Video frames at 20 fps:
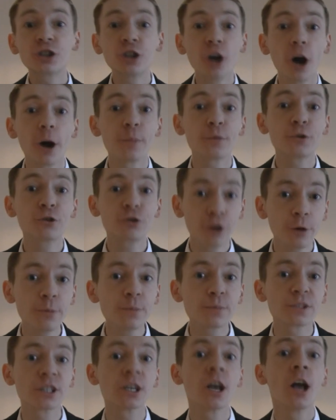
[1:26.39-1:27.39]
top
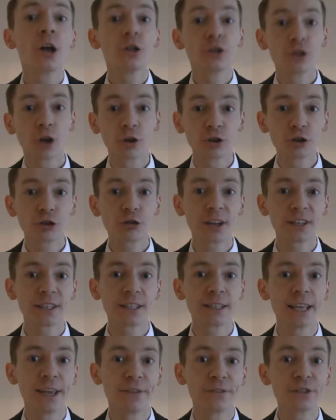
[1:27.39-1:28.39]
trumps
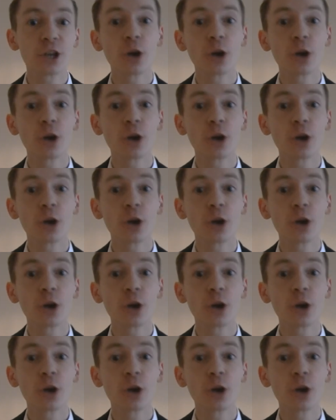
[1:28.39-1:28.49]
non-transitive?